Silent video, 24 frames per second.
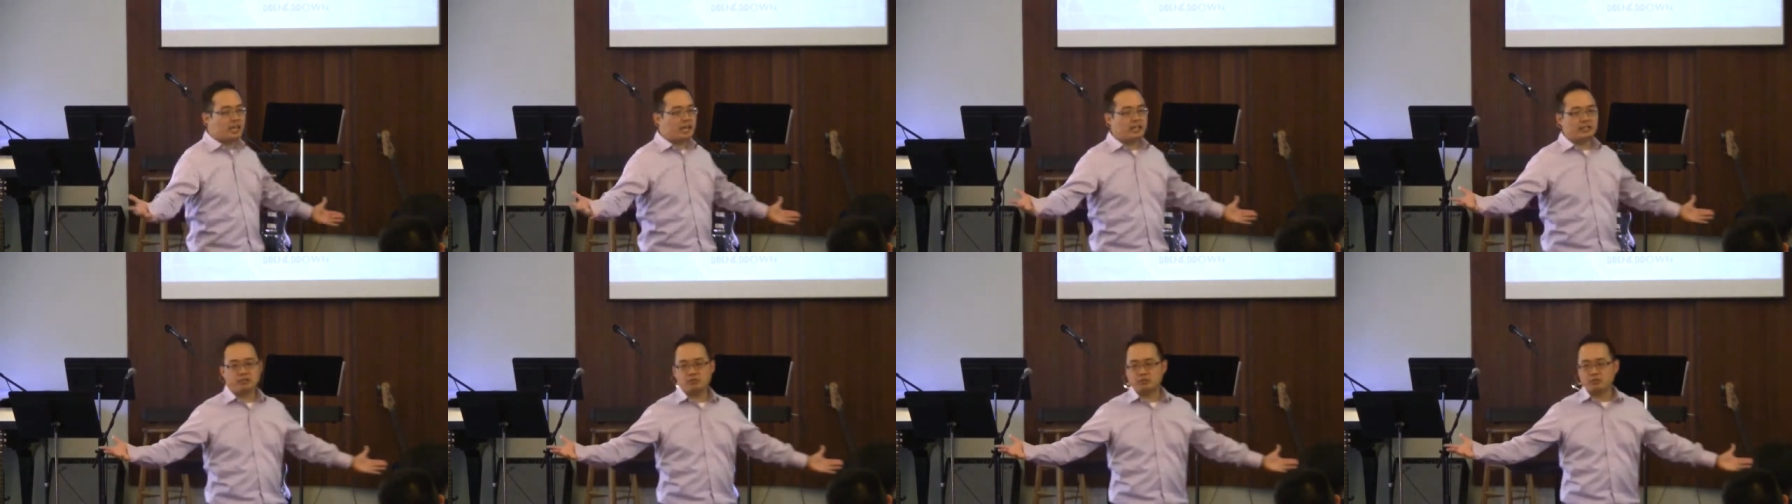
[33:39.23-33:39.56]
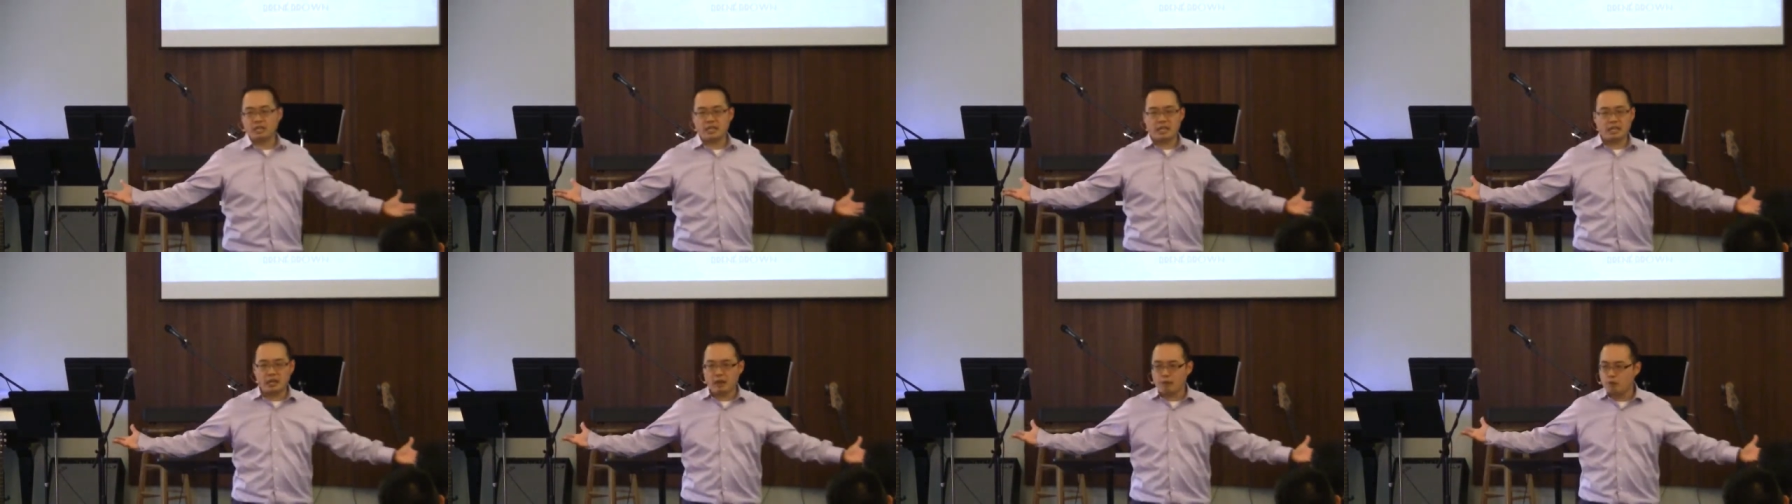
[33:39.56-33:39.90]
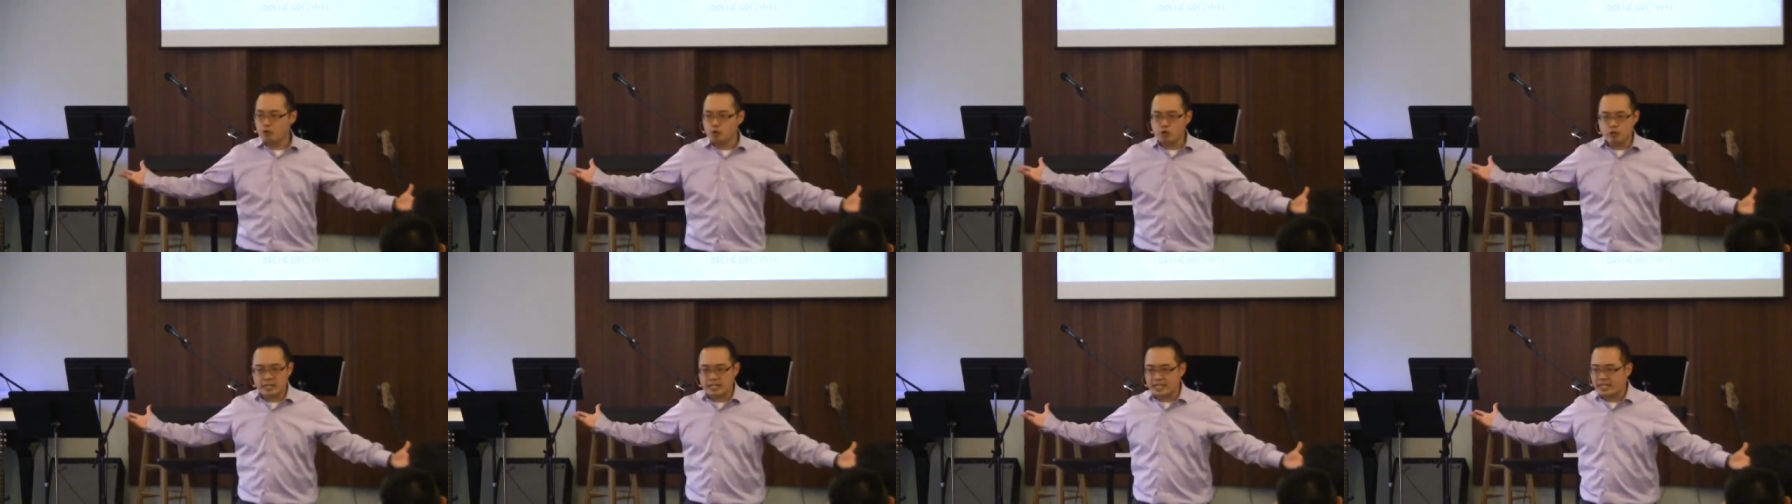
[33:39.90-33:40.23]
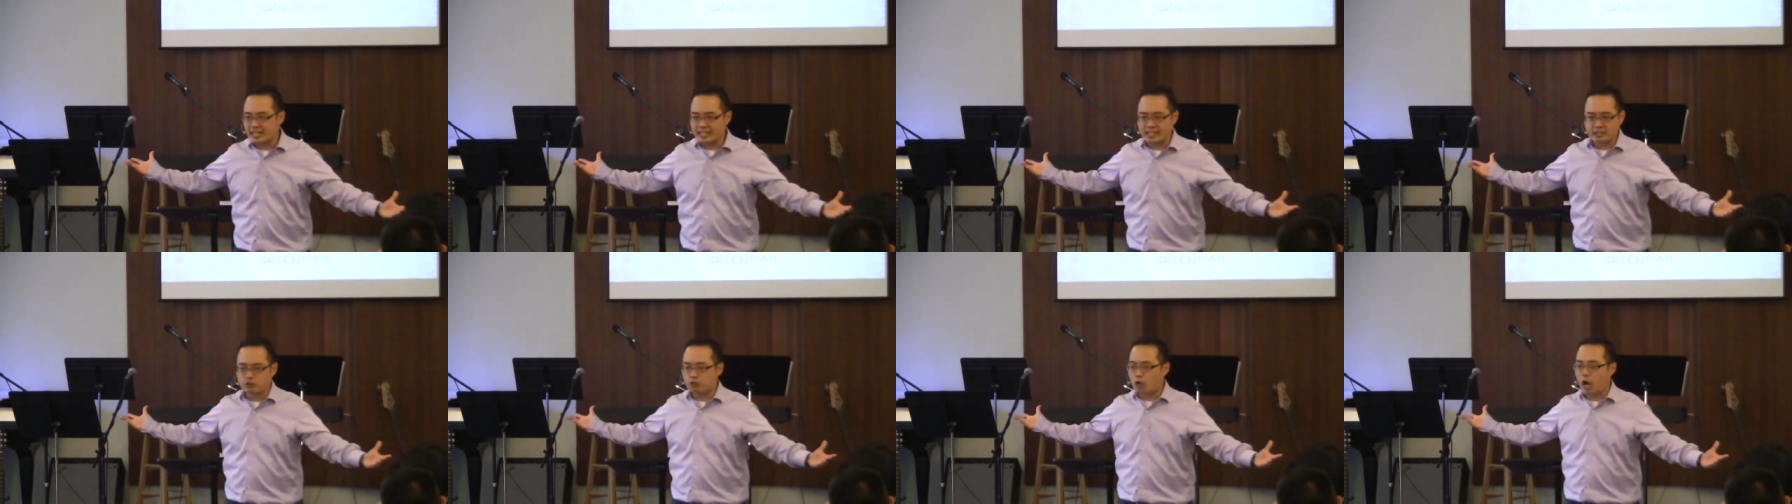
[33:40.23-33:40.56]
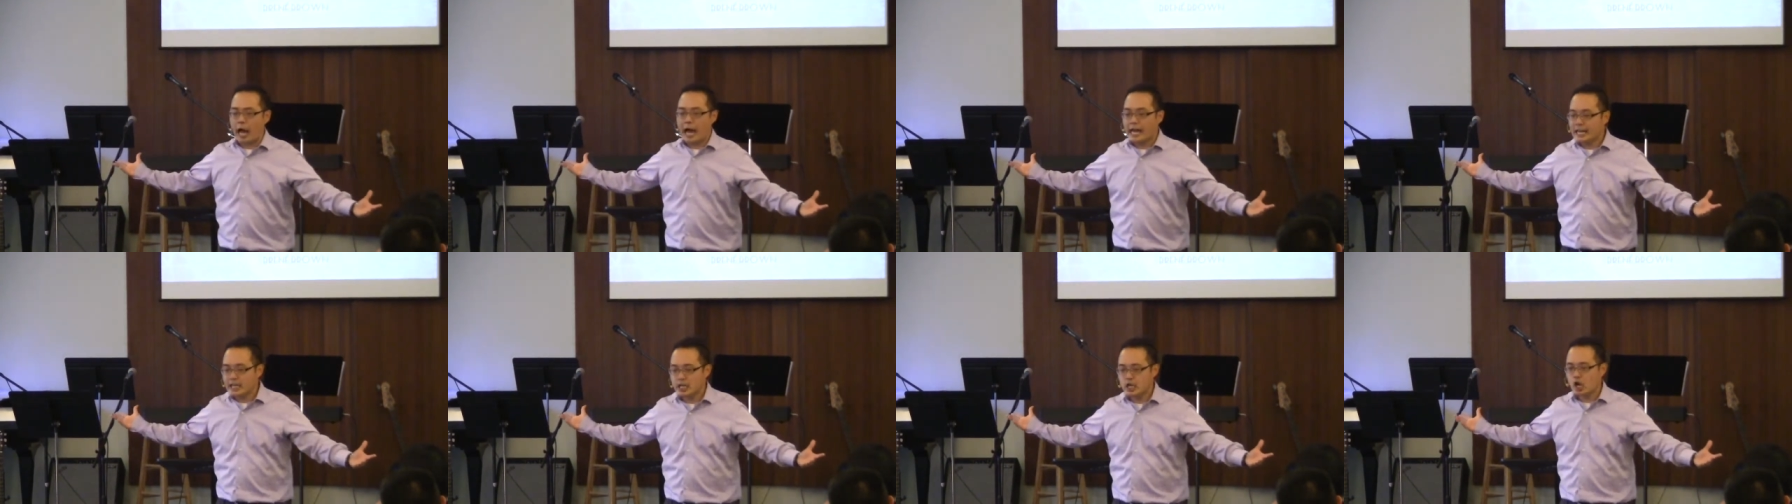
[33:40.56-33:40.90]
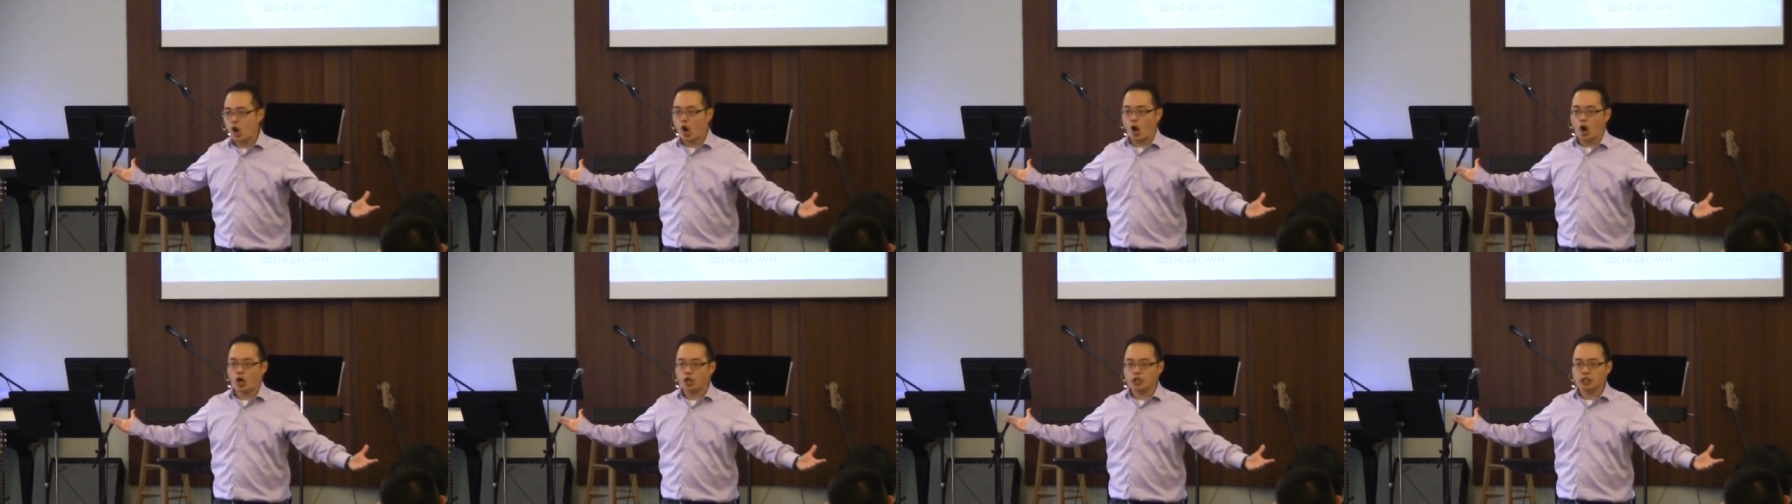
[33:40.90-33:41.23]
and if you can get into any
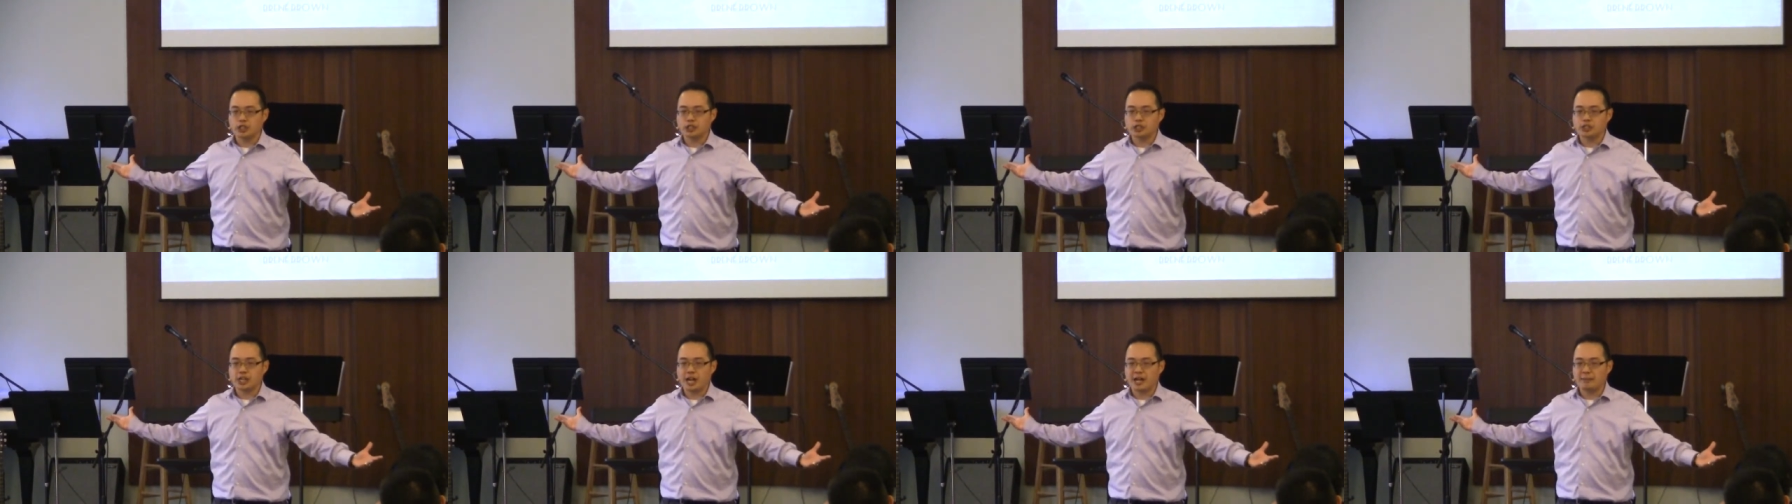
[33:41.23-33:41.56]
college,